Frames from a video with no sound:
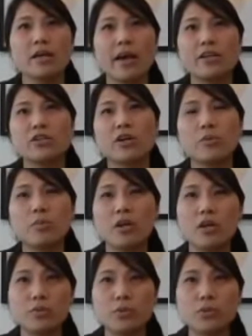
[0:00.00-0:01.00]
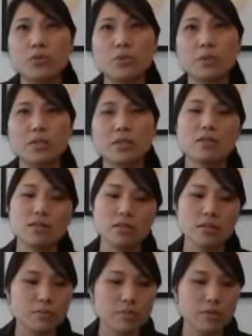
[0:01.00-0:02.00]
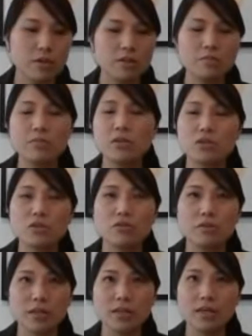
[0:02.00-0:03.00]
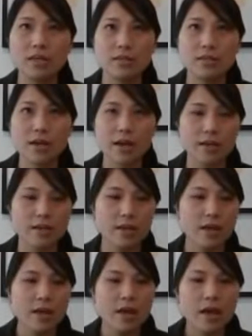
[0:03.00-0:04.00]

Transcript: engage other people to assist them in administering the estate.